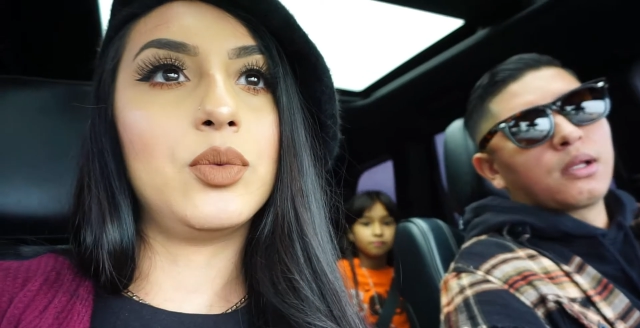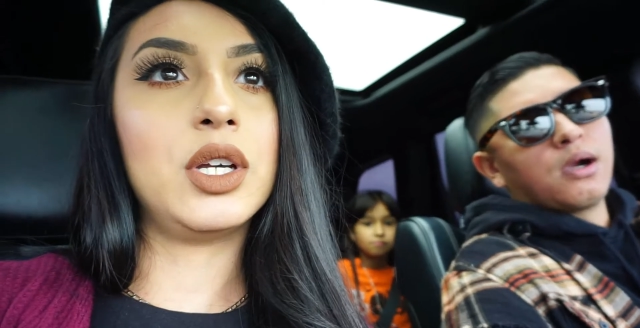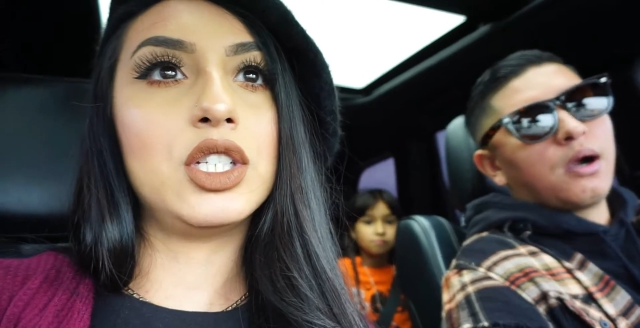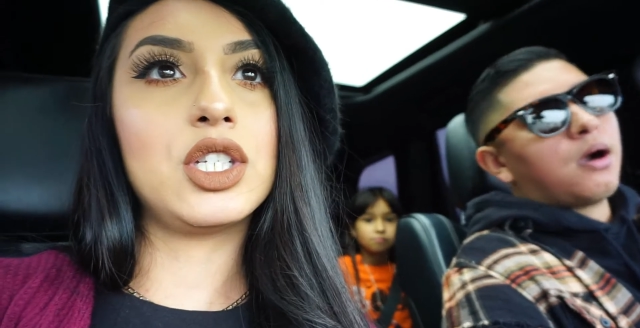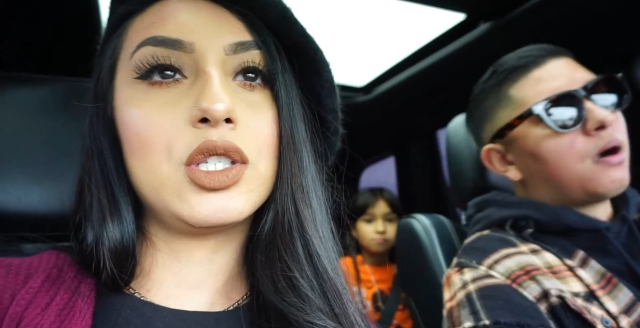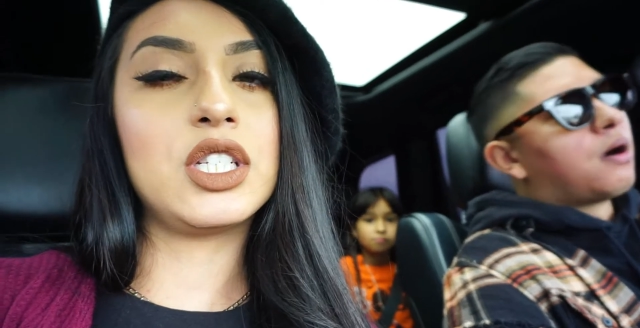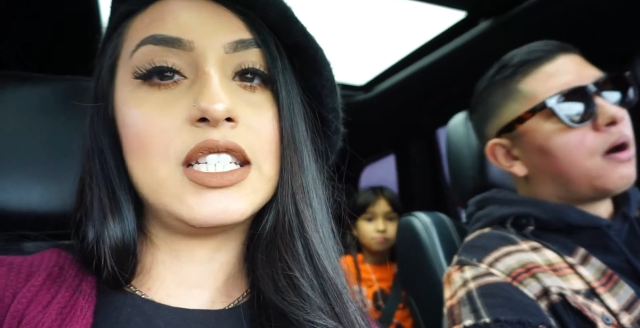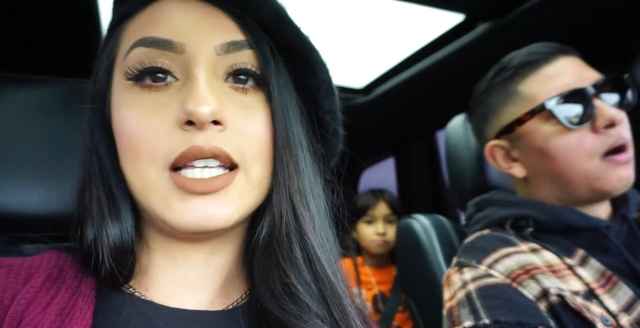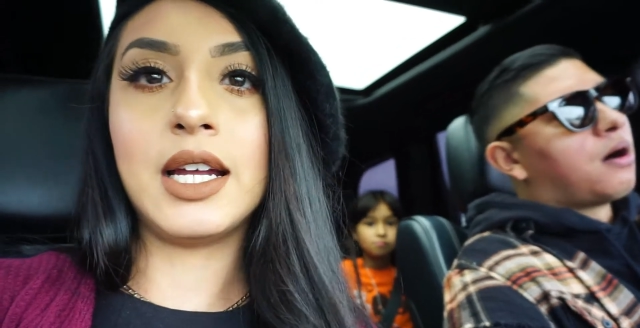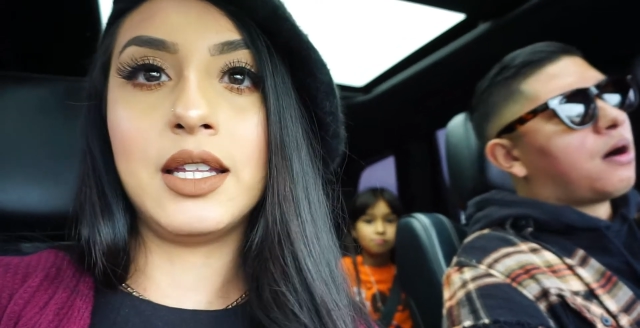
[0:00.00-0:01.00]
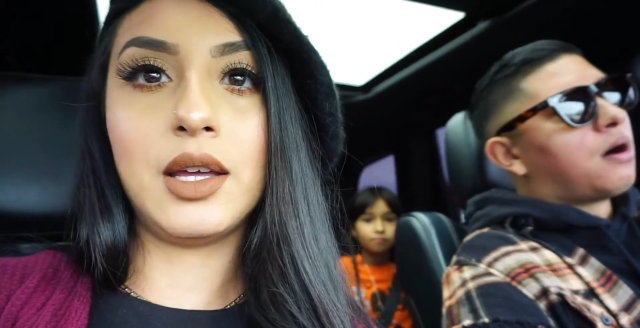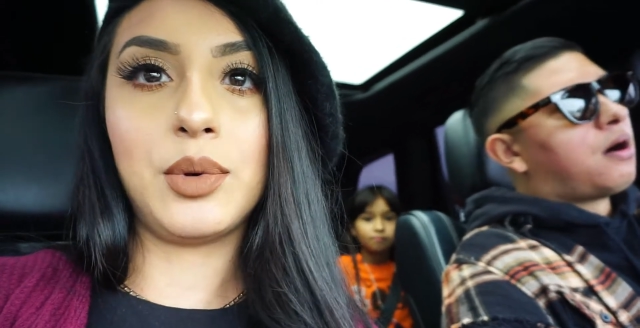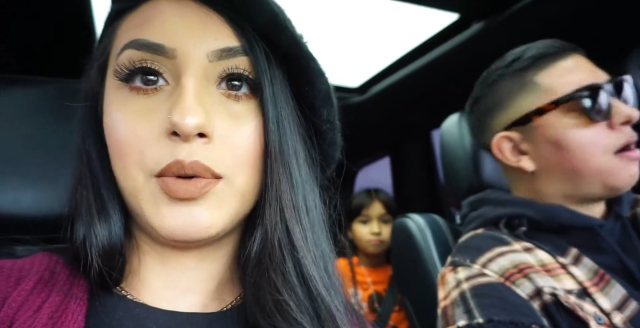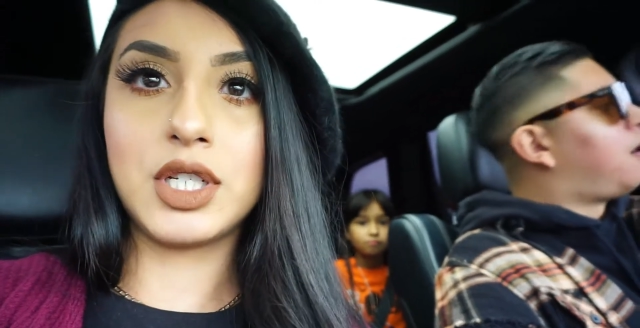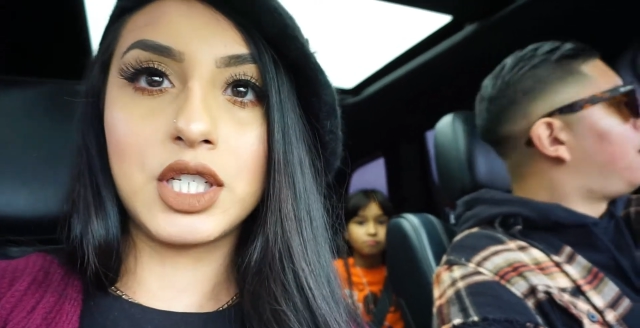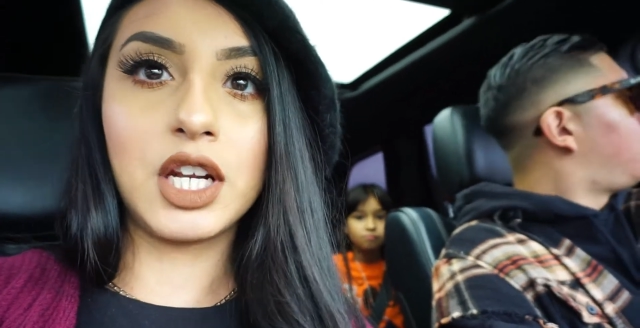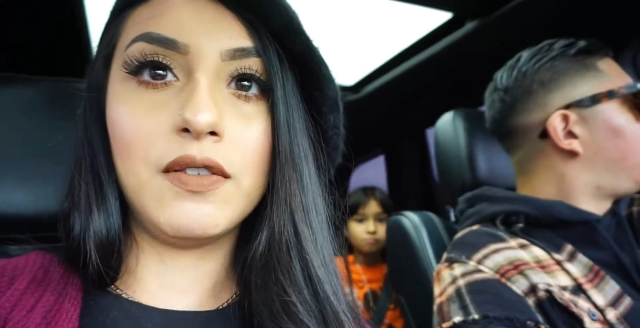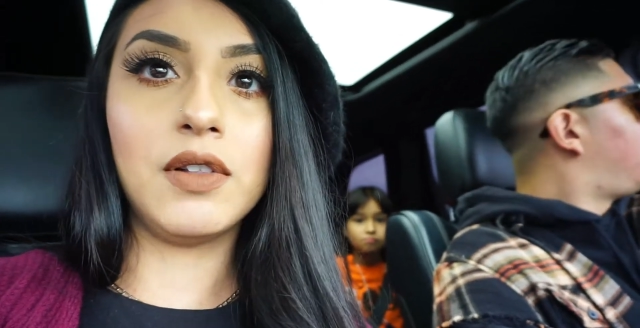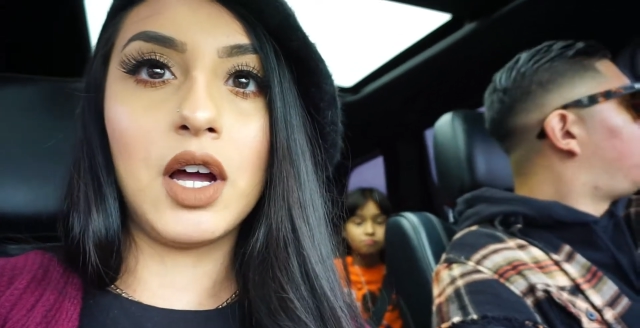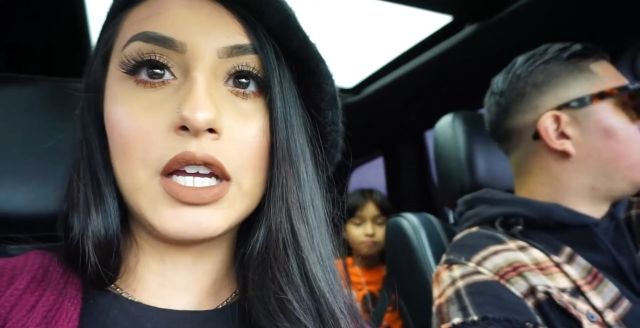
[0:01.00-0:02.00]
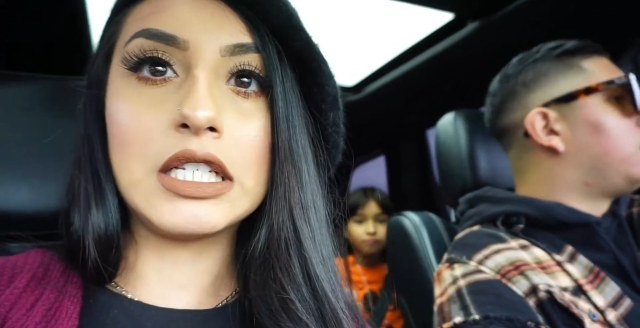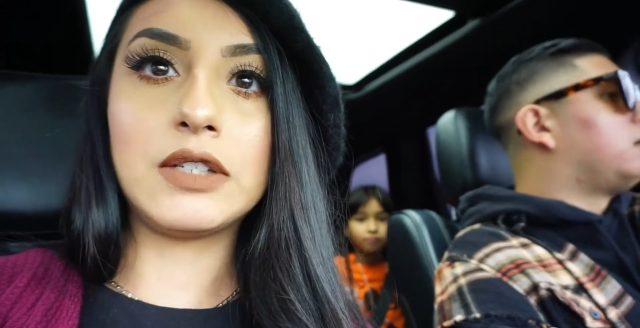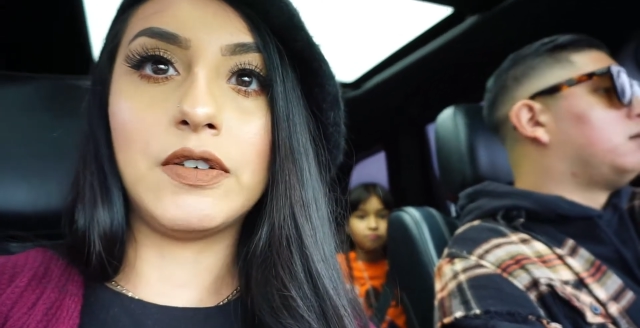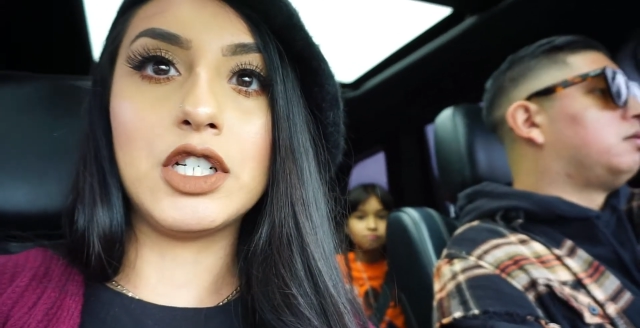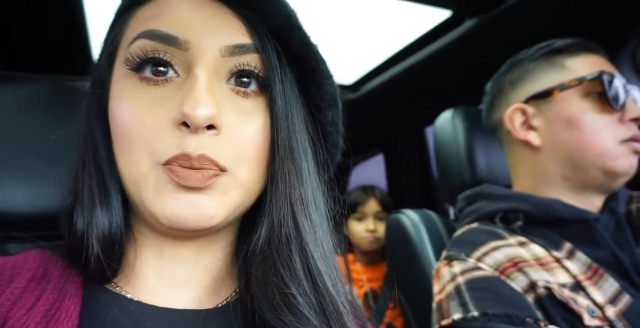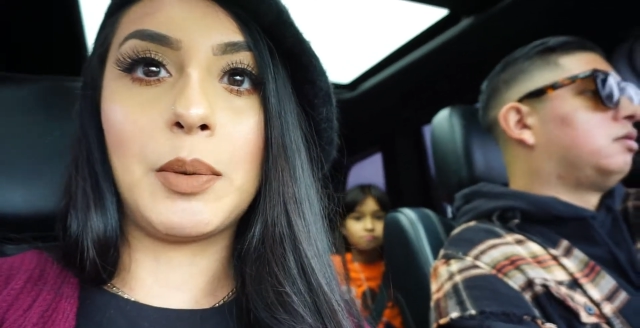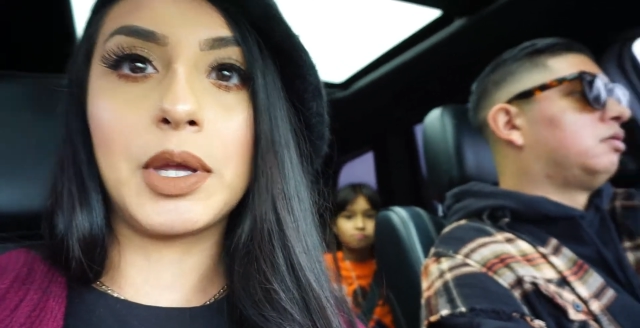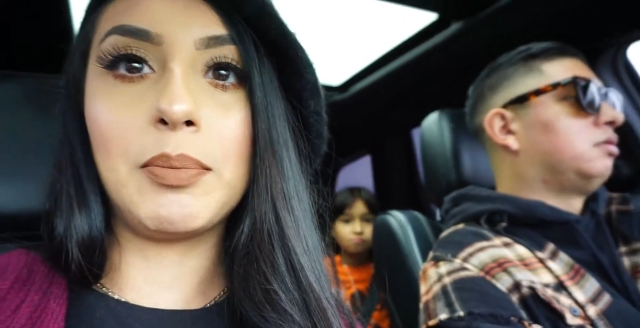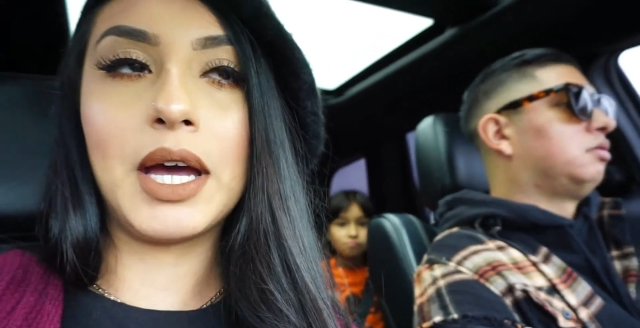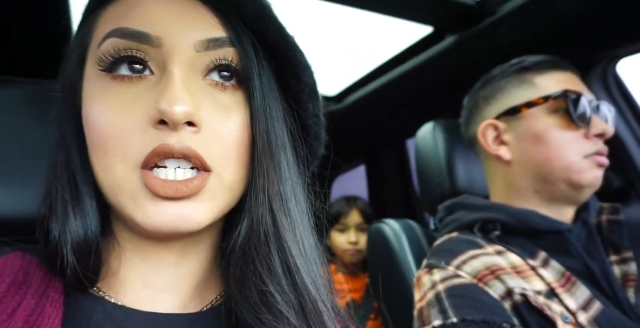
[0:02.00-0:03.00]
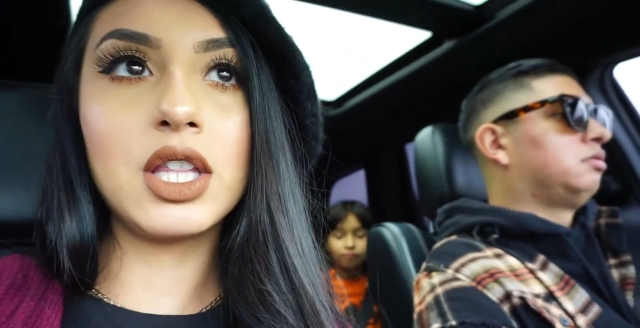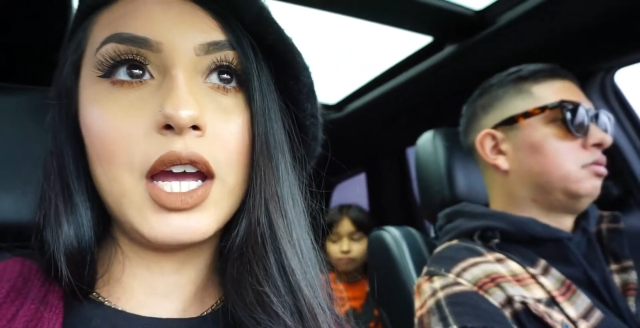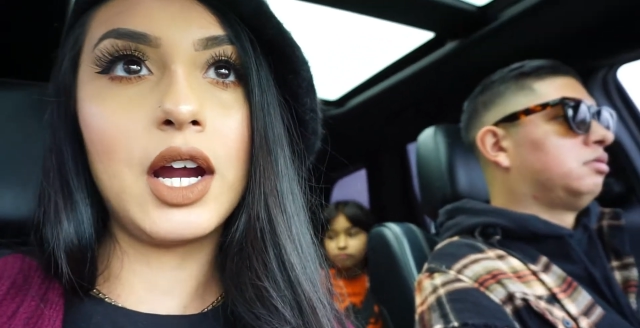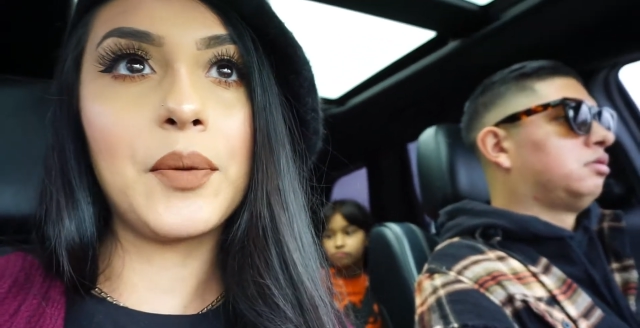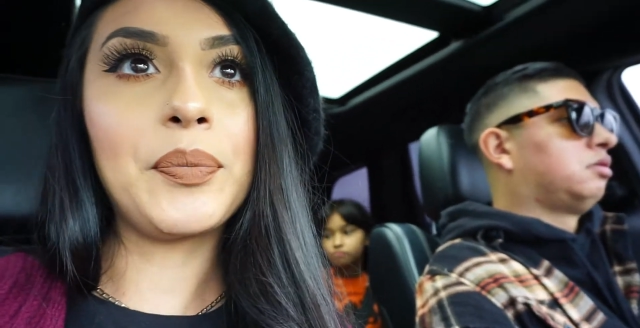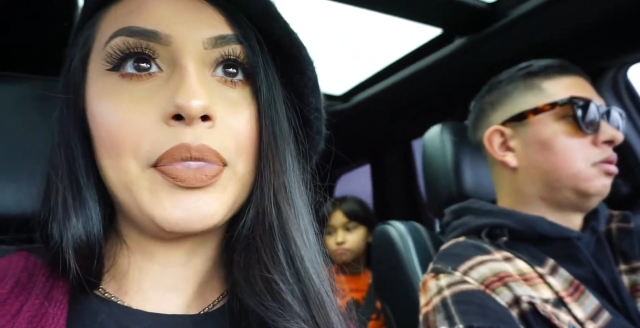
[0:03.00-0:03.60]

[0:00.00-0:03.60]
Speaker 1: we just decided that we were just gonna vlog his first pumpkin patch there